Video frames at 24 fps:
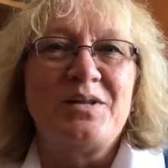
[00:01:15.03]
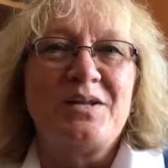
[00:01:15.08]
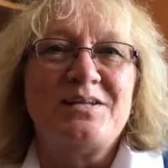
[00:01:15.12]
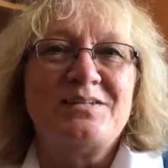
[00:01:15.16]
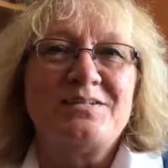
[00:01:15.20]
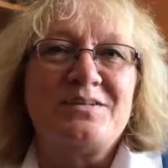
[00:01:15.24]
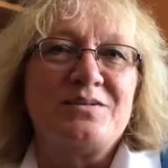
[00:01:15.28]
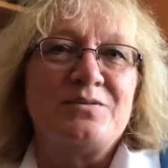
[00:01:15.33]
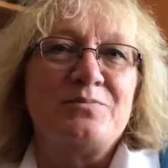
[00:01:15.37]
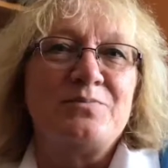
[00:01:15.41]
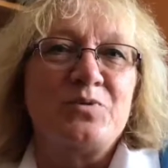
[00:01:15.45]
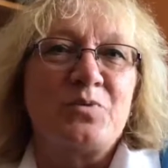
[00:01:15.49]
but I
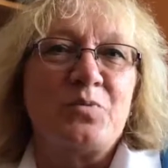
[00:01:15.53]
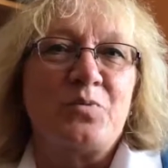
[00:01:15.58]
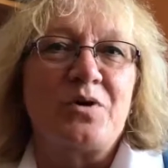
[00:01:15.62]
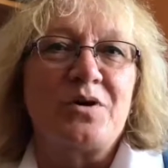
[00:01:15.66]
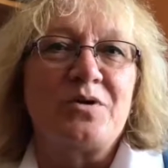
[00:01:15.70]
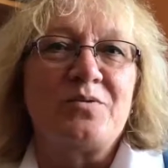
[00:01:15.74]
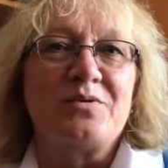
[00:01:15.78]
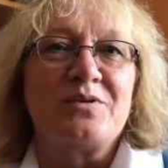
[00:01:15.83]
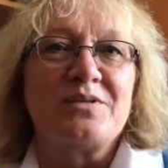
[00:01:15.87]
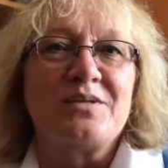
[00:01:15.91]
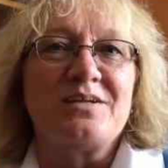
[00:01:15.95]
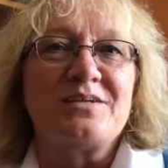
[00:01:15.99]
tell them to
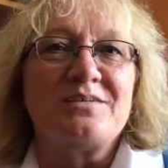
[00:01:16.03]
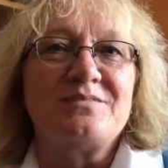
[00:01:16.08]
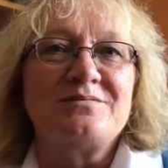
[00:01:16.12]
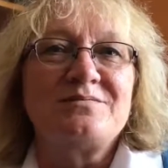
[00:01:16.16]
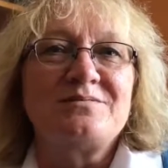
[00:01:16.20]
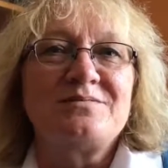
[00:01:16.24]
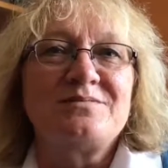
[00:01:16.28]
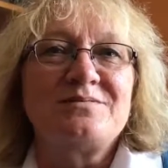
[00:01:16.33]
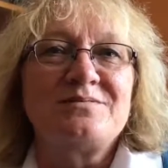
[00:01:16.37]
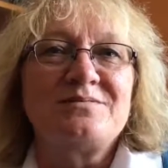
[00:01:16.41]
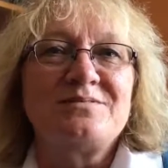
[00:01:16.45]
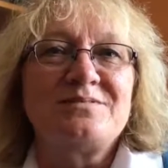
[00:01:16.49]
work with it.
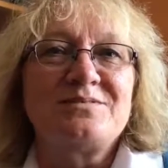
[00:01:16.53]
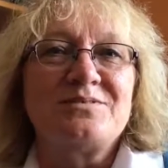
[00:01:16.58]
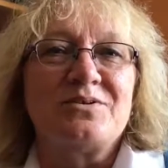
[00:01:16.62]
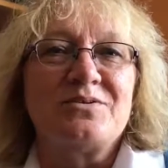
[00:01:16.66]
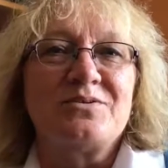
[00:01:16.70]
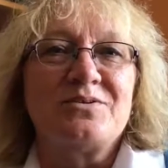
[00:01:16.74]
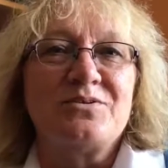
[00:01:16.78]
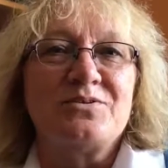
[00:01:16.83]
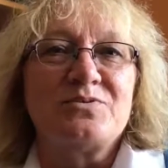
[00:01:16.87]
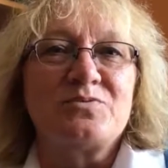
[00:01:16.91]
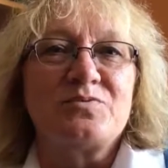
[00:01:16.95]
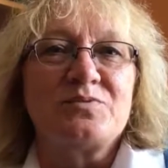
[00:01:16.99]
So
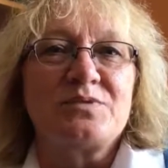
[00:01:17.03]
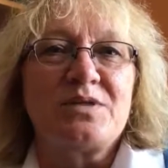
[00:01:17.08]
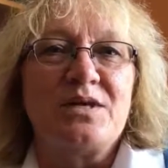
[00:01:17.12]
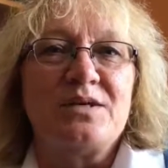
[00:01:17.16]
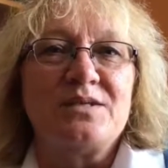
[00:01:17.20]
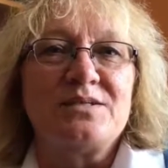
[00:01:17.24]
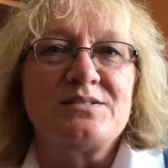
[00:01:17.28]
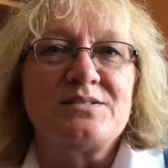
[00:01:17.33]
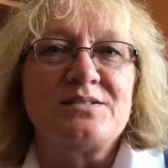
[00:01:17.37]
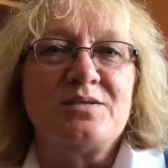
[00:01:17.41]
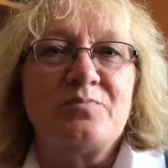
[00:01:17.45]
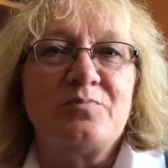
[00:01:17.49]
yours was
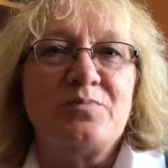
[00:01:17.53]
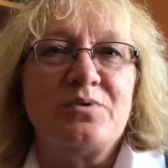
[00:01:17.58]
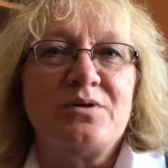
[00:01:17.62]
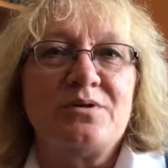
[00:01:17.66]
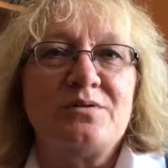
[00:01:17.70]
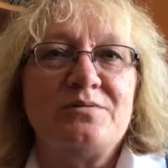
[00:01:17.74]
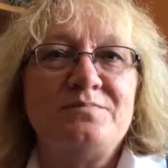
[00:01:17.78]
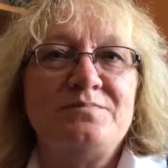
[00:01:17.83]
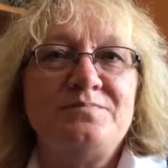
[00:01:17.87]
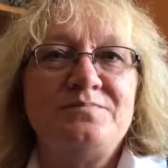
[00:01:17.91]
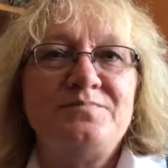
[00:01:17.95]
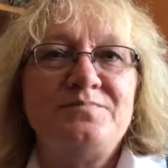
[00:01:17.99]
kind of simpler.